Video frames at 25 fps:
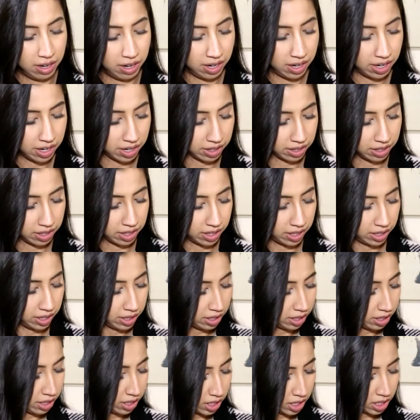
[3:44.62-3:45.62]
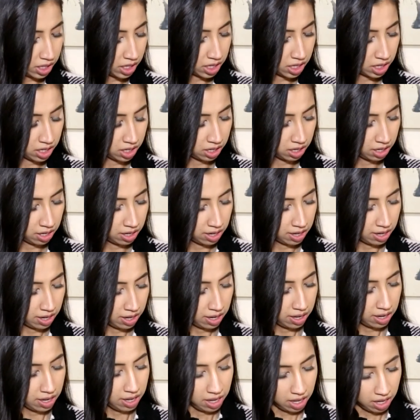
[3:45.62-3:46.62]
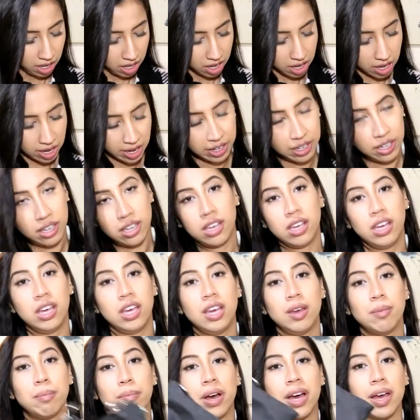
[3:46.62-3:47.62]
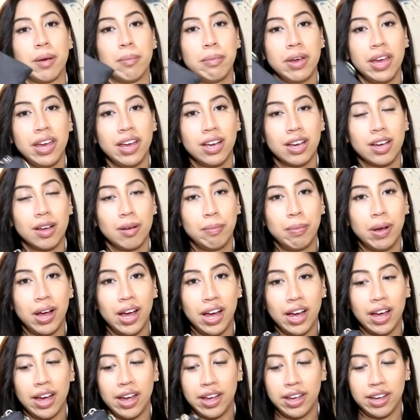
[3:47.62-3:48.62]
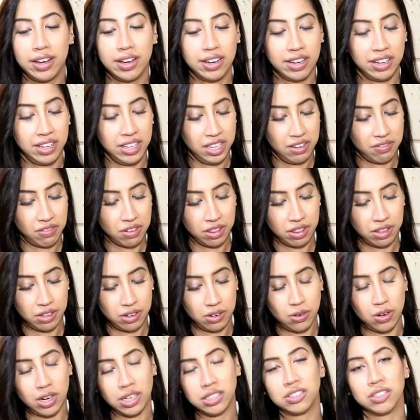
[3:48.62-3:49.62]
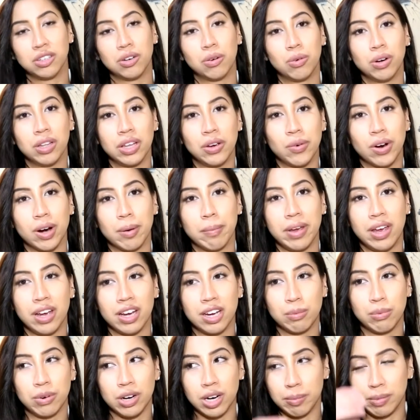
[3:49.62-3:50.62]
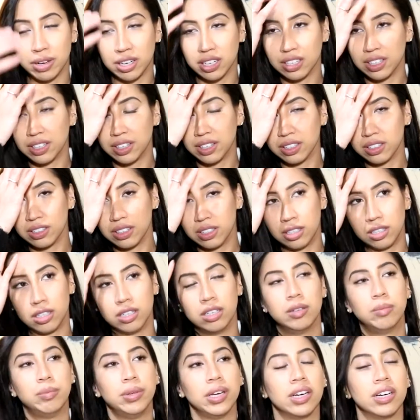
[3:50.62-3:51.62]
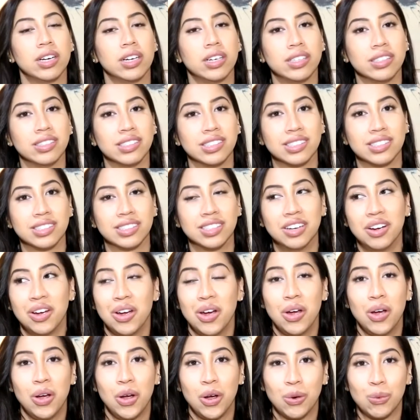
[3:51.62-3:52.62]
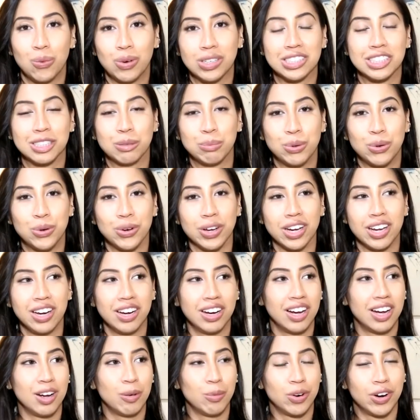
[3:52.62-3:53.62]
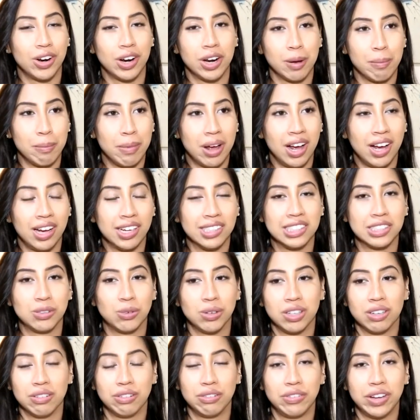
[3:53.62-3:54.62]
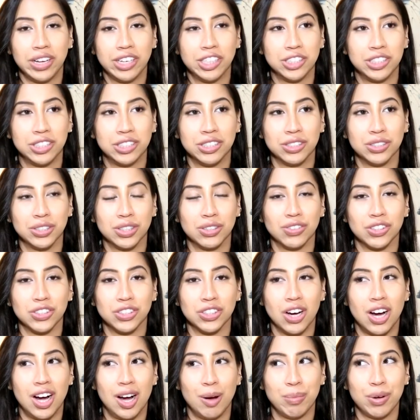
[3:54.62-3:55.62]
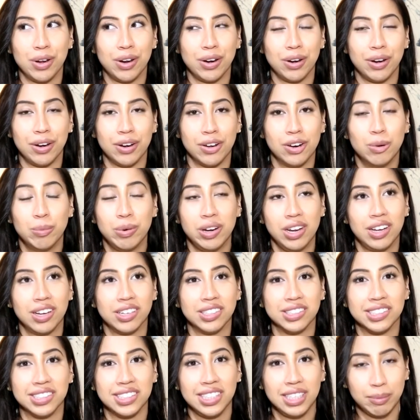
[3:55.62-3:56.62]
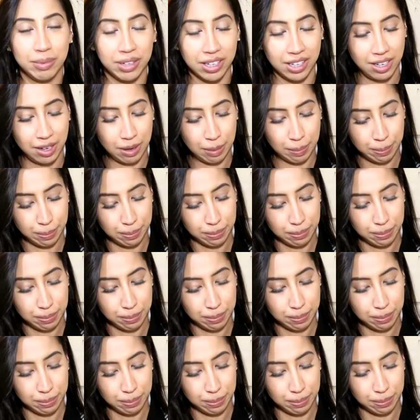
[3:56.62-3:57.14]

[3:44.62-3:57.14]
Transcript: And then I keep my makeup bag, even though I don't really wear makeup when I'm at clinical, because what's the point? I'm wearing a mask with a face shield over top. Nobody can see me.